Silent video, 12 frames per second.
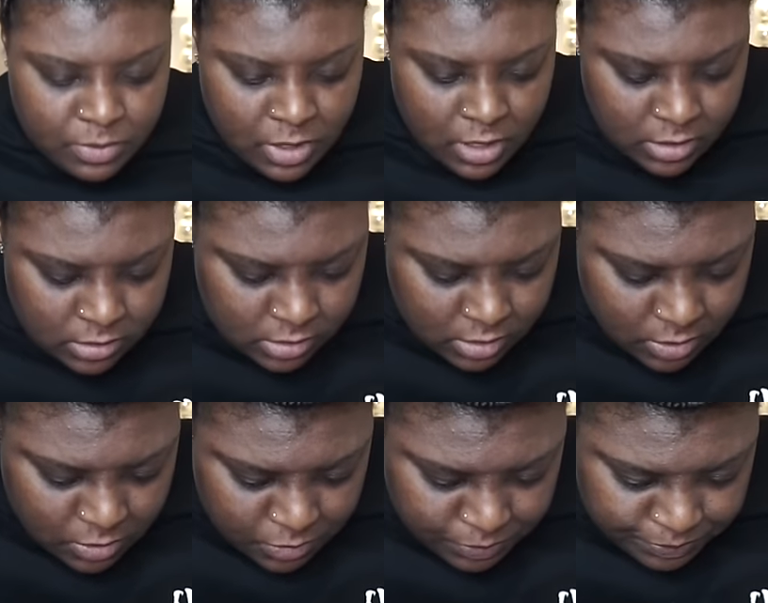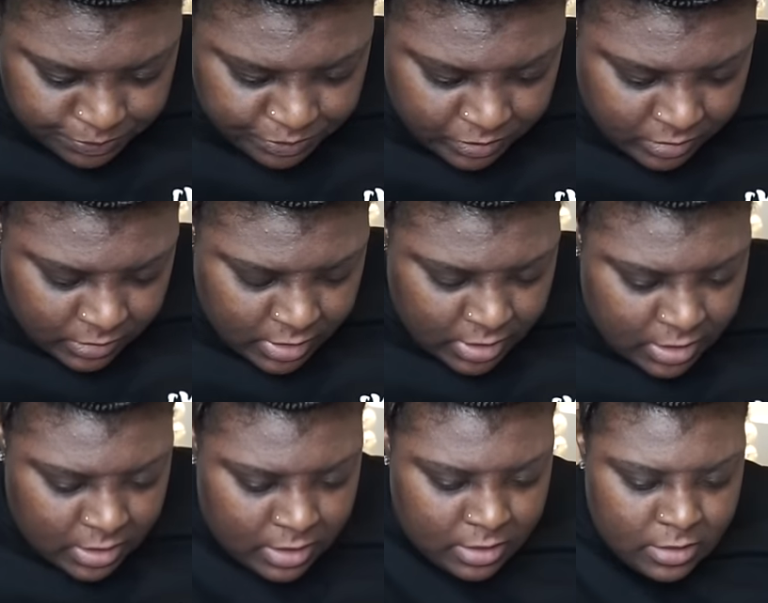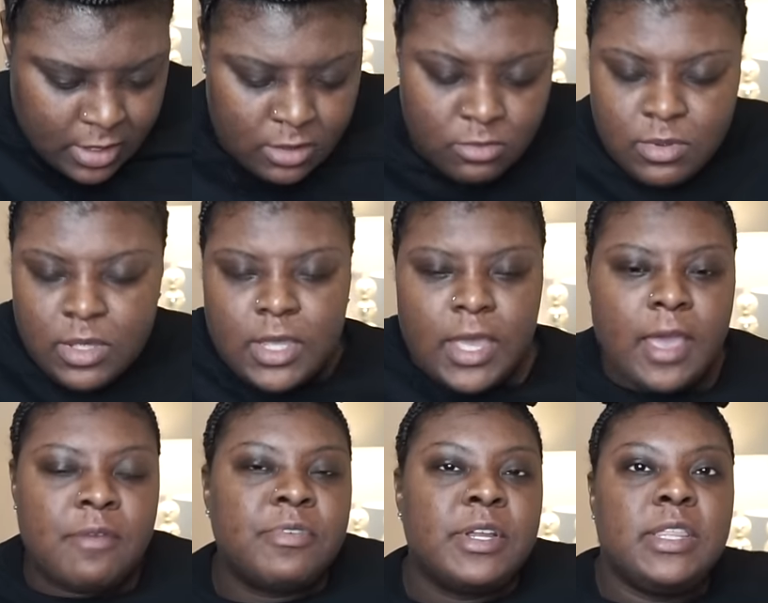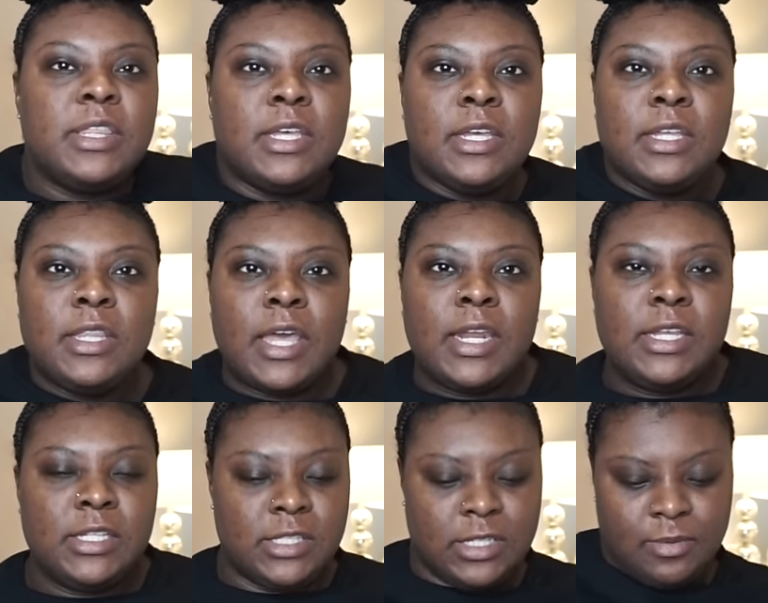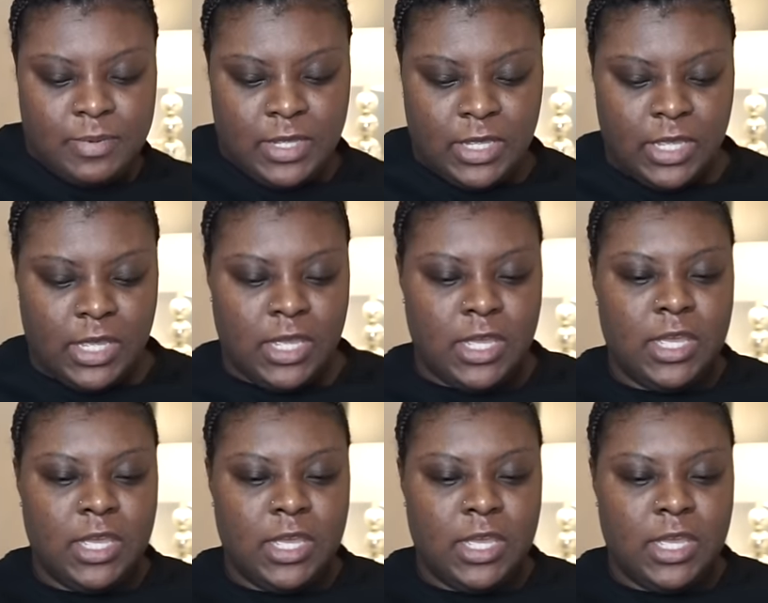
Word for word: bra, so that you can get everything that needs to be